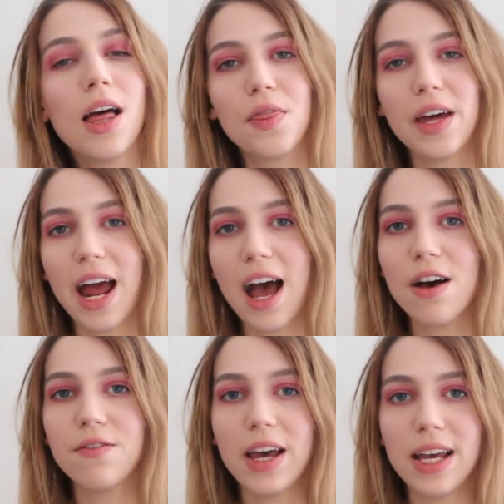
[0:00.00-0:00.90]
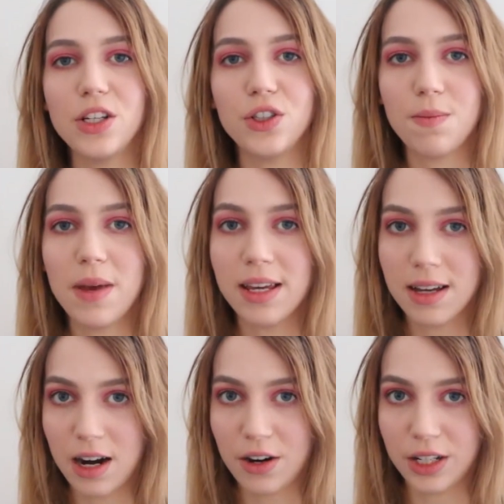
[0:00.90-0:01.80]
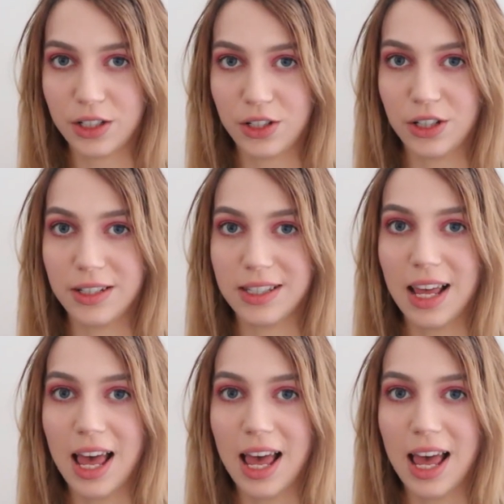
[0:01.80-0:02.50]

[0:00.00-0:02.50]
that have Asian main characters.